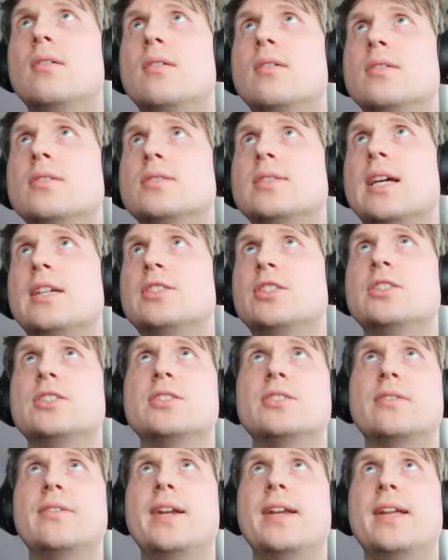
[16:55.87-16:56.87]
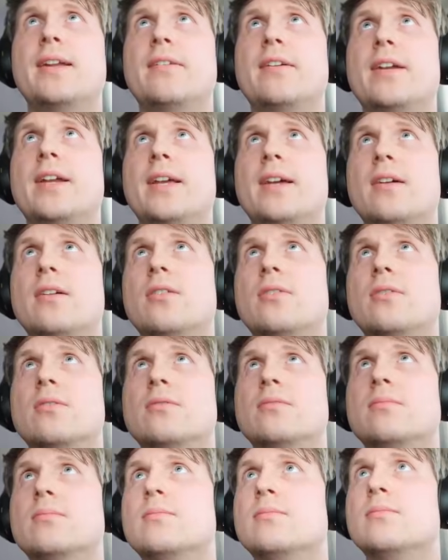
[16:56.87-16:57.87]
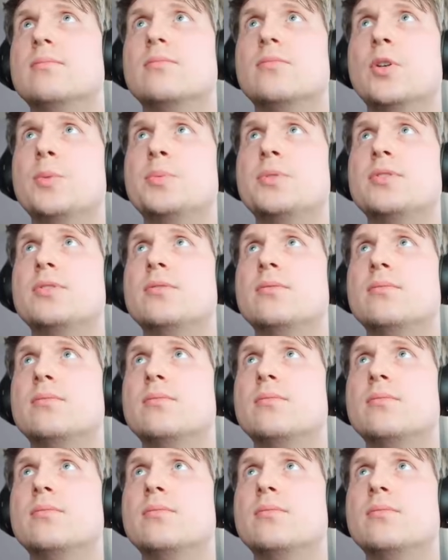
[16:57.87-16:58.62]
Session is already running. Oh, oops.